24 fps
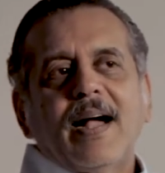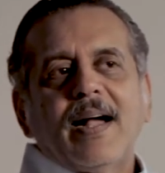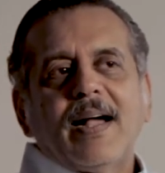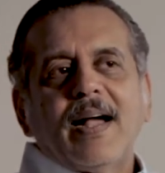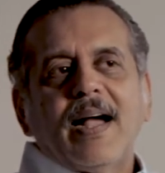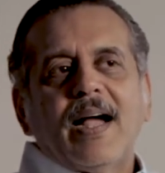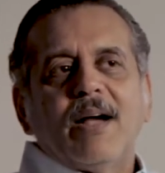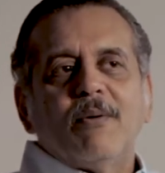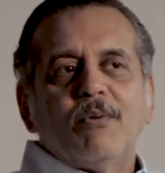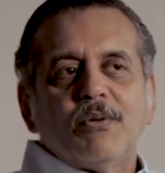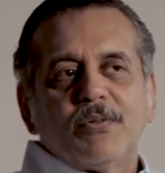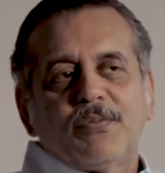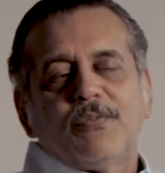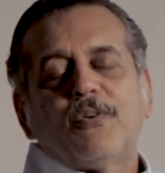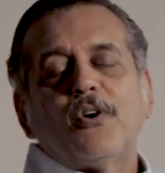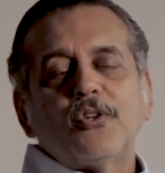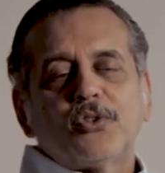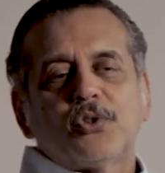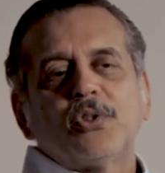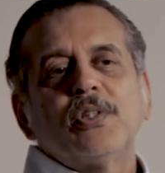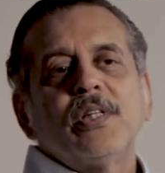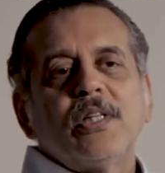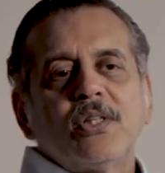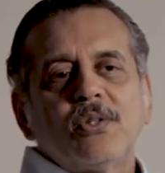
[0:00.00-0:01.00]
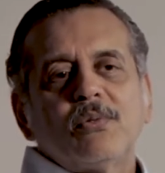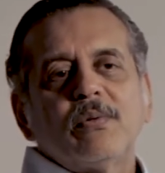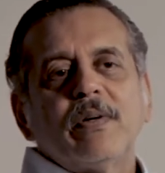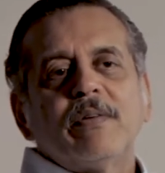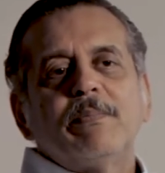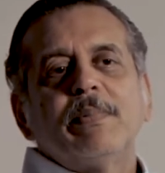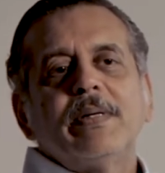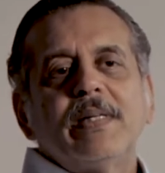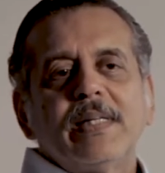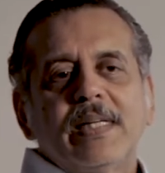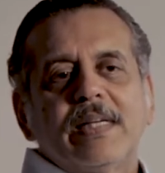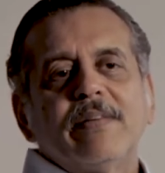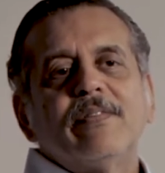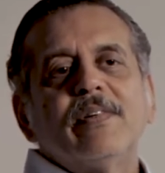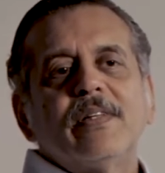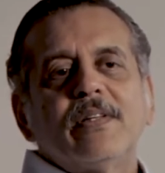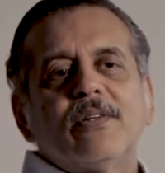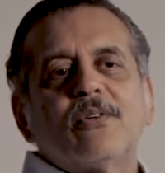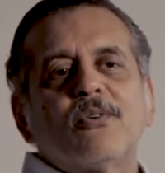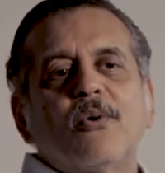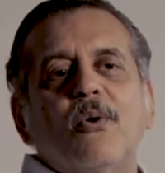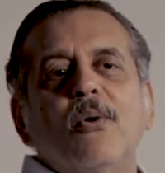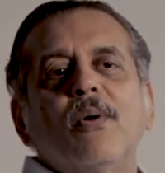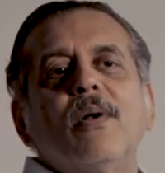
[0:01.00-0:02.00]
I was fortunate to have been given a
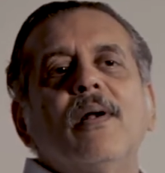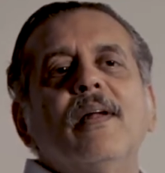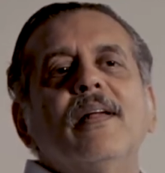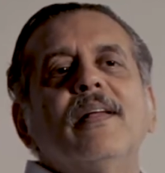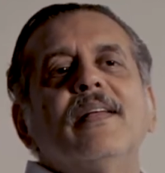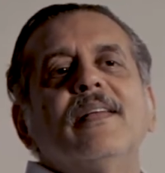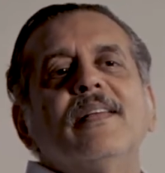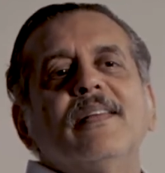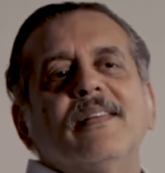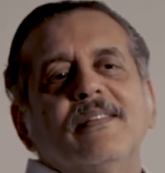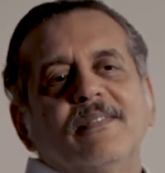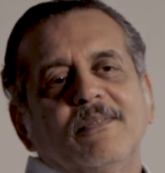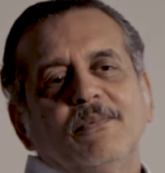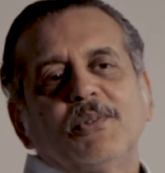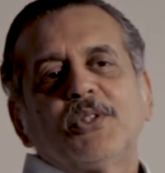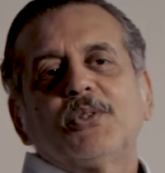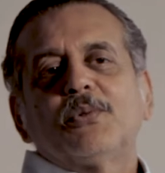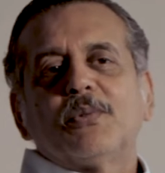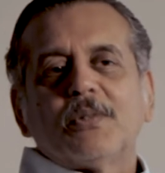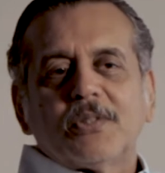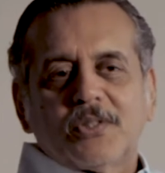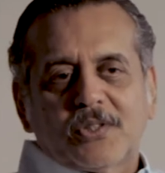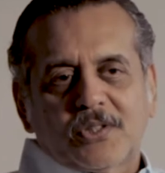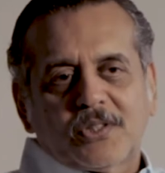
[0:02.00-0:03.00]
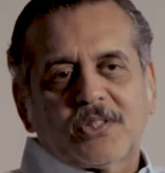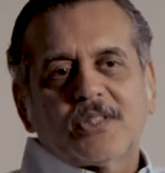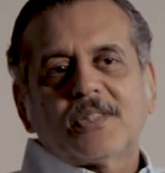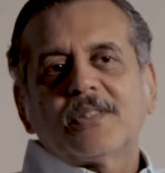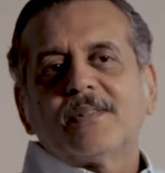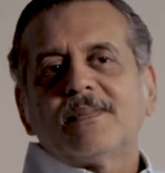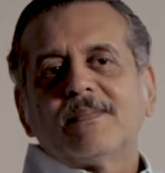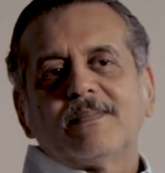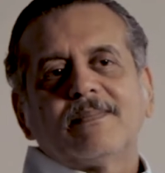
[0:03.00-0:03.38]
role which was